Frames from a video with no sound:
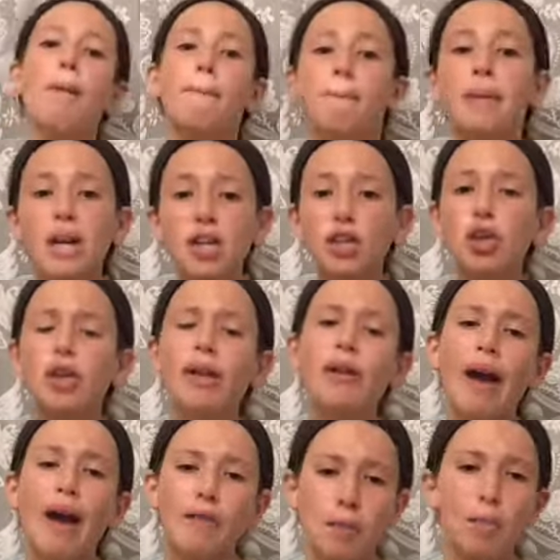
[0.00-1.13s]
Make sure that you
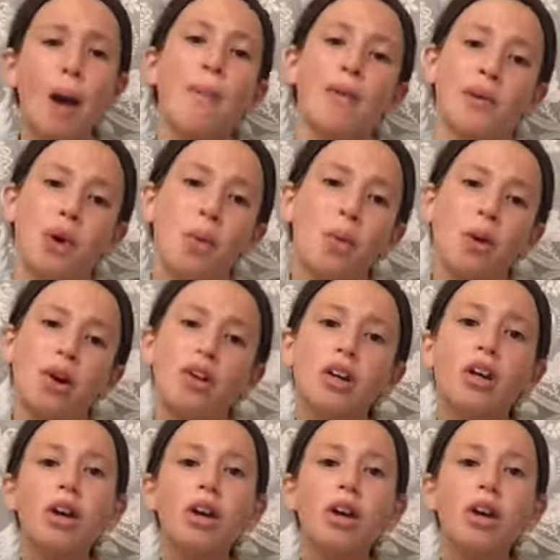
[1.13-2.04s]
have the proper notebook.